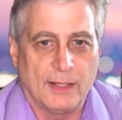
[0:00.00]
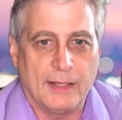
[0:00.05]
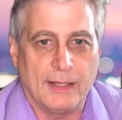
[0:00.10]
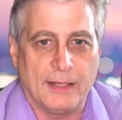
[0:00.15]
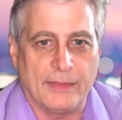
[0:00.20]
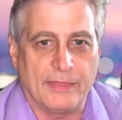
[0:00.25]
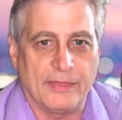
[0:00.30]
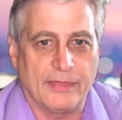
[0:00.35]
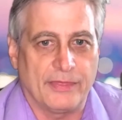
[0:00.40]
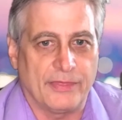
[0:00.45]

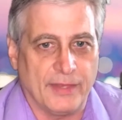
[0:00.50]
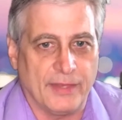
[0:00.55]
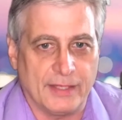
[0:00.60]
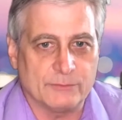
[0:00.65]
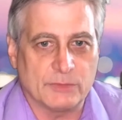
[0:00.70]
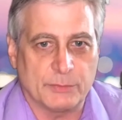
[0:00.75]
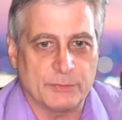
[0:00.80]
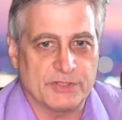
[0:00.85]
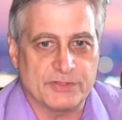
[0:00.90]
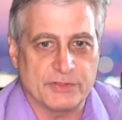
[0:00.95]
And
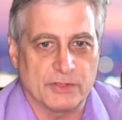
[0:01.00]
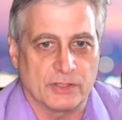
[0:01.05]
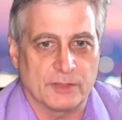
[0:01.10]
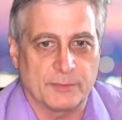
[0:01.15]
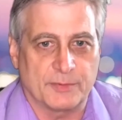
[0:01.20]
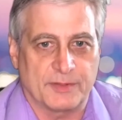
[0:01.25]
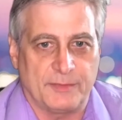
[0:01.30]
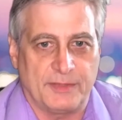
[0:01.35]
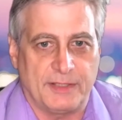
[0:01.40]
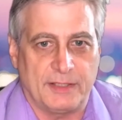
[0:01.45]
then when we showed
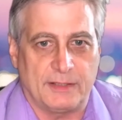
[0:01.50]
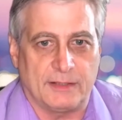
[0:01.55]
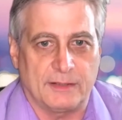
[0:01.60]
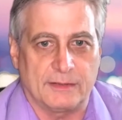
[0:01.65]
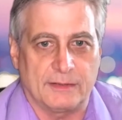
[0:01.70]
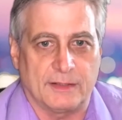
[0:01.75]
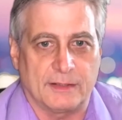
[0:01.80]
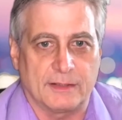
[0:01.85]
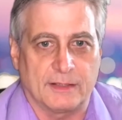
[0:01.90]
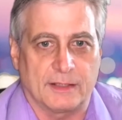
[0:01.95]
up at the
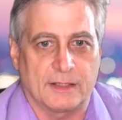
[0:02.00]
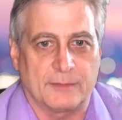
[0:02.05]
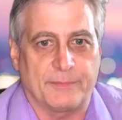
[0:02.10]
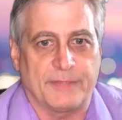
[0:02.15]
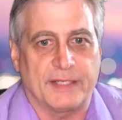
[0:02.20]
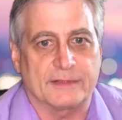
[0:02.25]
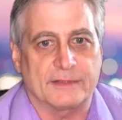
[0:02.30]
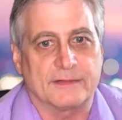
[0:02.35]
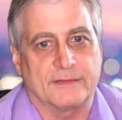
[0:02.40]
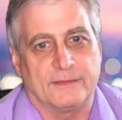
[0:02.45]
meeting, they cut it
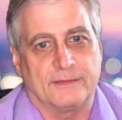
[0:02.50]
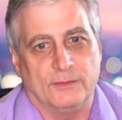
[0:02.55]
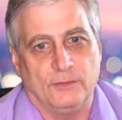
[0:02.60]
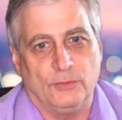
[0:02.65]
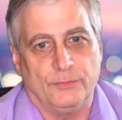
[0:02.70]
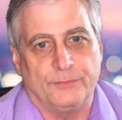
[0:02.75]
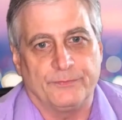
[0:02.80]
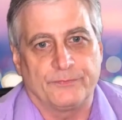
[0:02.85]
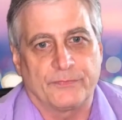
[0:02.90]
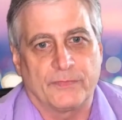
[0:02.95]
back to two.